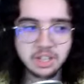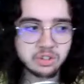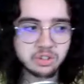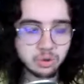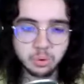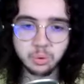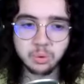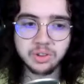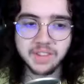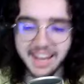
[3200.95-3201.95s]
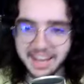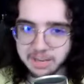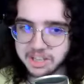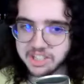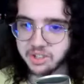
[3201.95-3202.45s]
to the
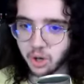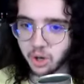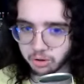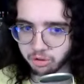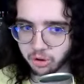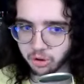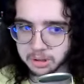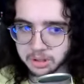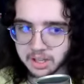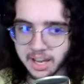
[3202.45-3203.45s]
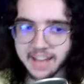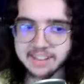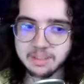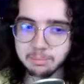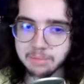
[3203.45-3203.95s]
animation art form.
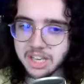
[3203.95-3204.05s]
And to is me,